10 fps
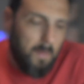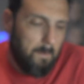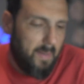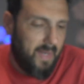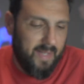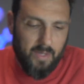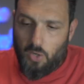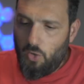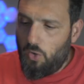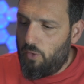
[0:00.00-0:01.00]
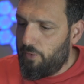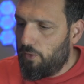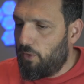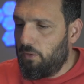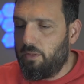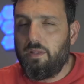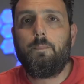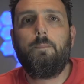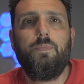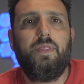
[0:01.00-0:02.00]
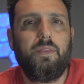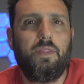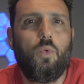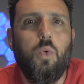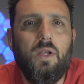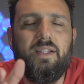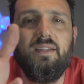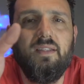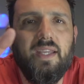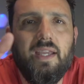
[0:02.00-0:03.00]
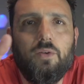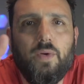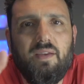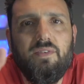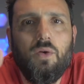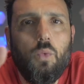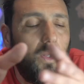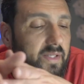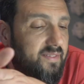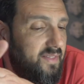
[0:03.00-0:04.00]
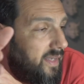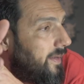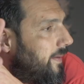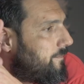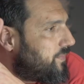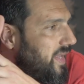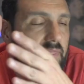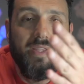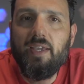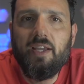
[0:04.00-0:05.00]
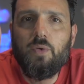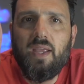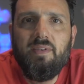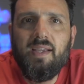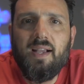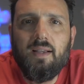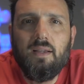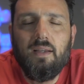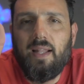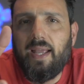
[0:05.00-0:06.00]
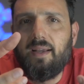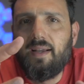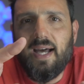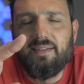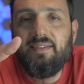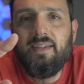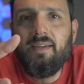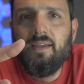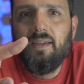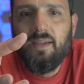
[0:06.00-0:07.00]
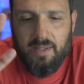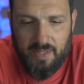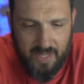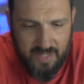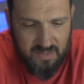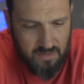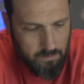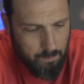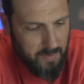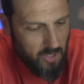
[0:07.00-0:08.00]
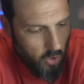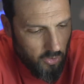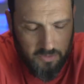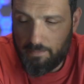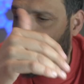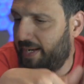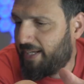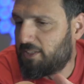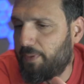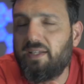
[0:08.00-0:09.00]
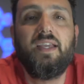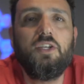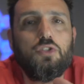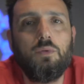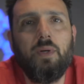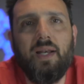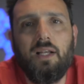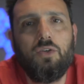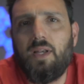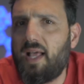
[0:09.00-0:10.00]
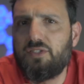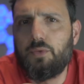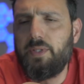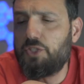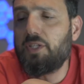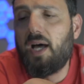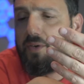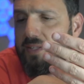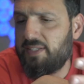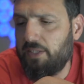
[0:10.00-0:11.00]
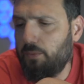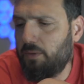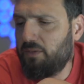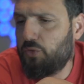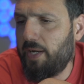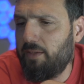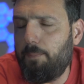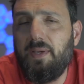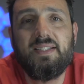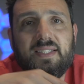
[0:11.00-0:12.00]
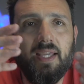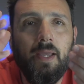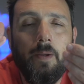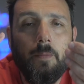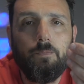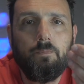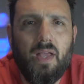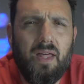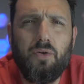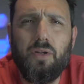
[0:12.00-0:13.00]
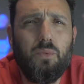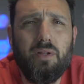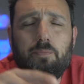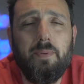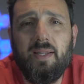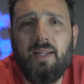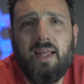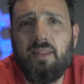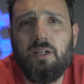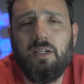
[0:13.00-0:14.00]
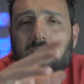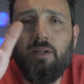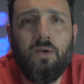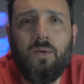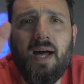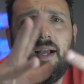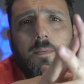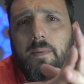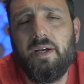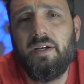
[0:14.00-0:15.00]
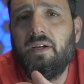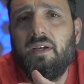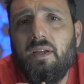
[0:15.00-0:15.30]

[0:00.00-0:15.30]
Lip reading: But overall, the quality, the engraving quality and the engraving like cutting is beyond my expectation. When Algolaser reached out and said, you wanna try the Pixi? I thought it would have been another, you know, Acme,